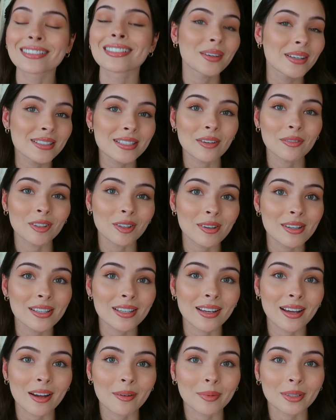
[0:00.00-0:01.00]
You guys have no
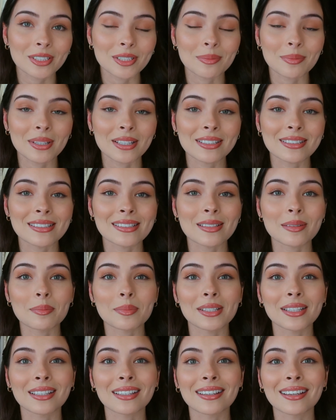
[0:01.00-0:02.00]
idea how much it means to
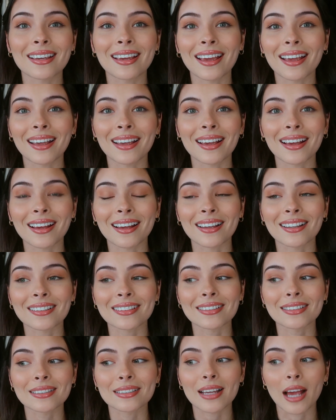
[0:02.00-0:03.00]
me
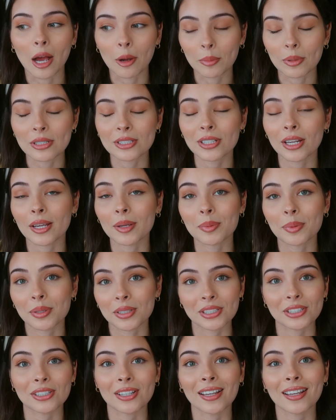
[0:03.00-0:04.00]
and how much I
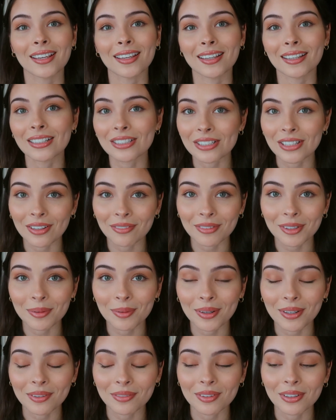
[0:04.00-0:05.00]
appreciate each and every
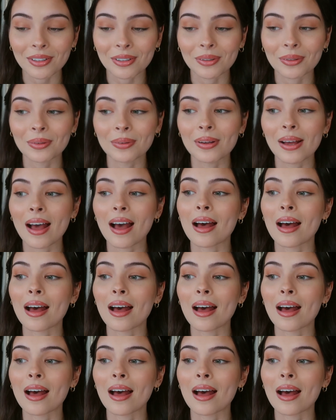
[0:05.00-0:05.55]
one of you.